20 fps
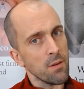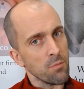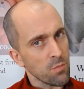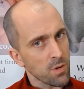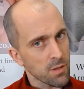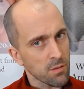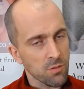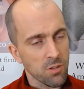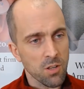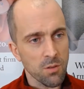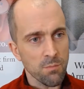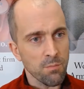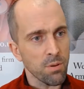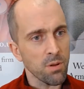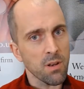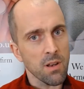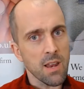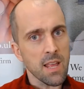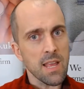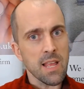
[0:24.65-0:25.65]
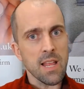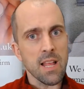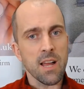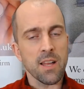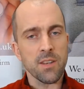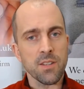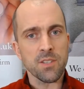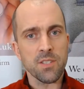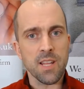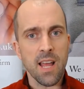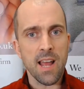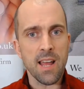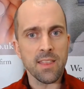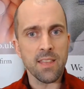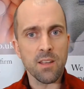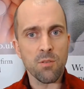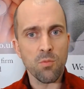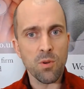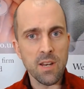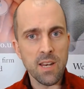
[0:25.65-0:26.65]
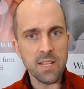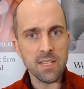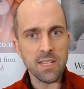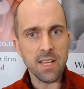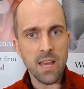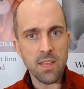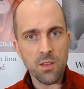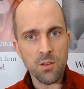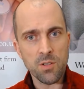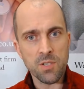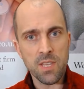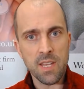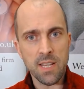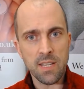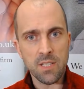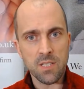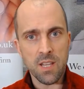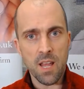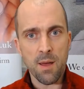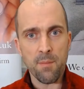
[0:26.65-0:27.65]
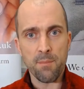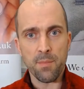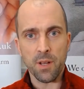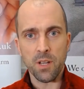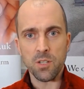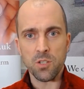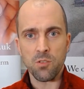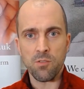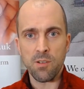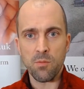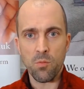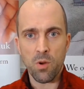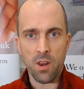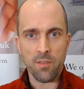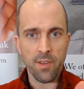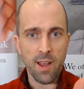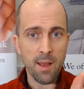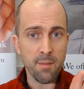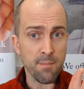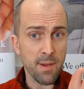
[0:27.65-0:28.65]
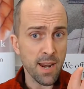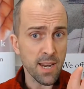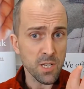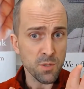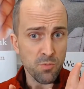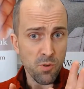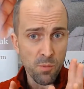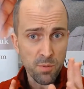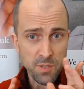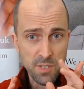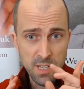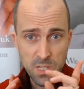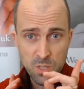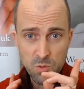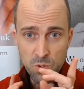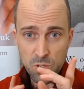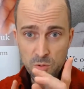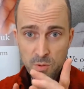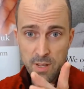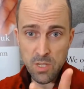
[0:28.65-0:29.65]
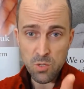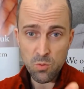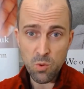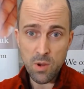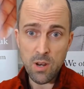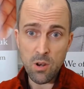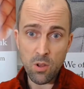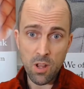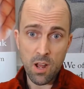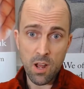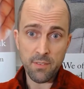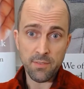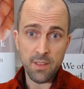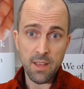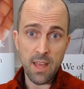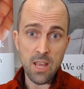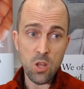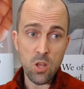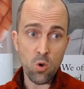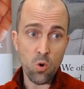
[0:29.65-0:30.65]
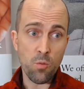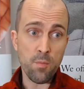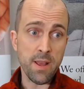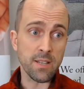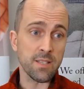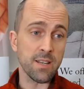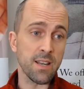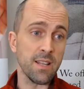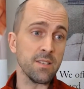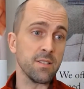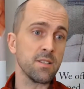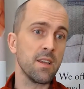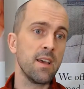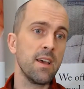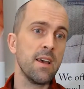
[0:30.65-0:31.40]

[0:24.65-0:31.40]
And we completely understand that we need to get those things done because you're in one of our managed properties, which means we look after your maintenance.